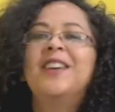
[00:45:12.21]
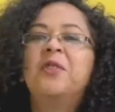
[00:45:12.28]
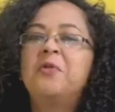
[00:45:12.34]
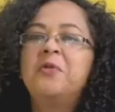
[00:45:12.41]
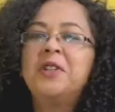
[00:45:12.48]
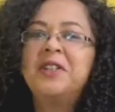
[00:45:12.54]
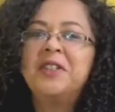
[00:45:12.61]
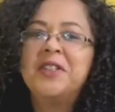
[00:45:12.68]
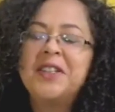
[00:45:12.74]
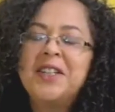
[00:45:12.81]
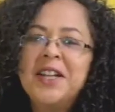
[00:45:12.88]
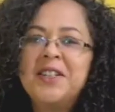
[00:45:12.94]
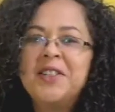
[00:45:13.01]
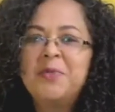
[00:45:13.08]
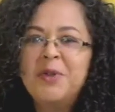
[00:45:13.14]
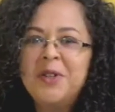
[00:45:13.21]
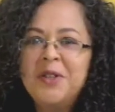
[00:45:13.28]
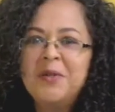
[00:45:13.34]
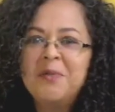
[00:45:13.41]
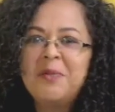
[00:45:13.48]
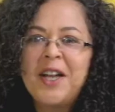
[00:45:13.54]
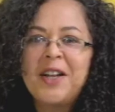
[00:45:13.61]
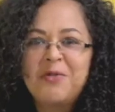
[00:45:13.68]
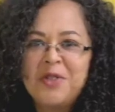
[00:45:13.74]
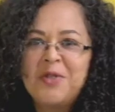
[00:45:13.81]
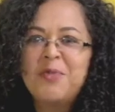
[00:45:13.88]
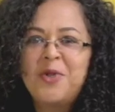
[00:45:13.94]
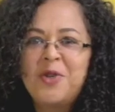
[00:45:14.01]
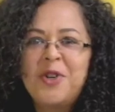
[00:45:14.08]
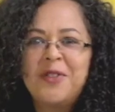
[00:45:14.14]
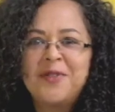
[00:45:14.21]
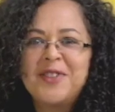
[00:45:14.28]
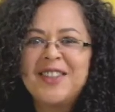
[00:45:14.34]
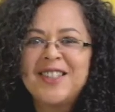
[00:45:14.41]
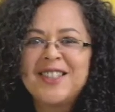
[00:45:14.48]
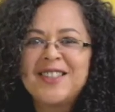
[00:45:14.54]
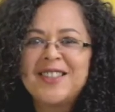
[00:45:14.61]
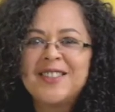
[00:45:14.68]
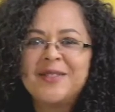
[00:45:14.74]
We're going to be back with more after this.